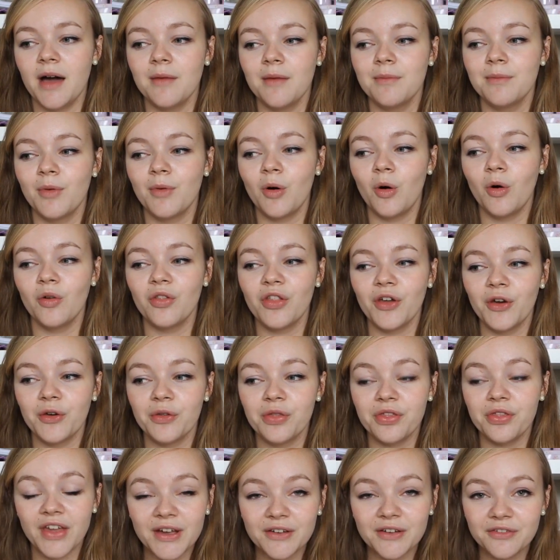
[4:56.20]
although
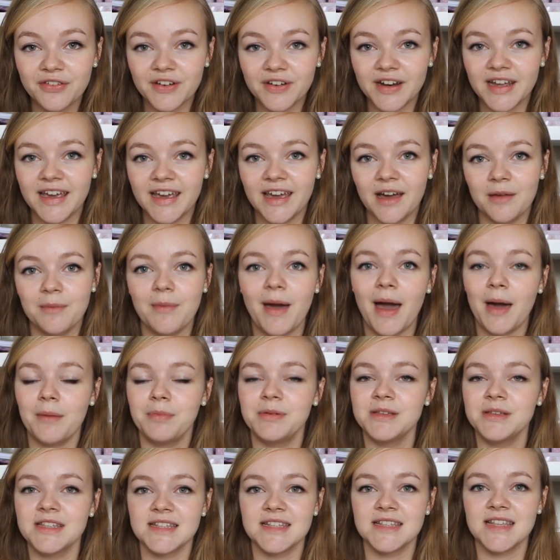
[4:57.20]
thankfully I'm happy
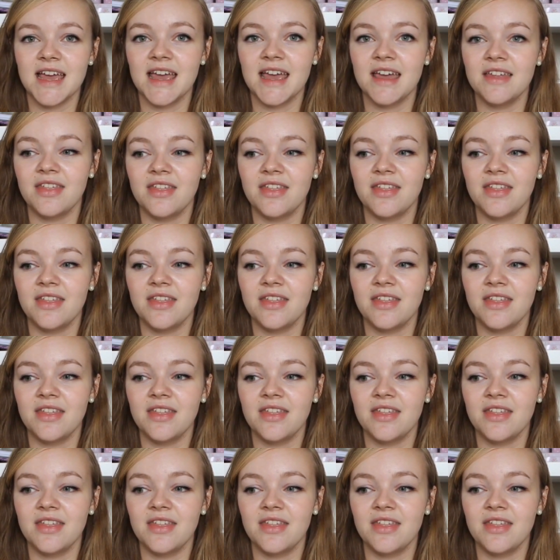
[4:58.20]
to say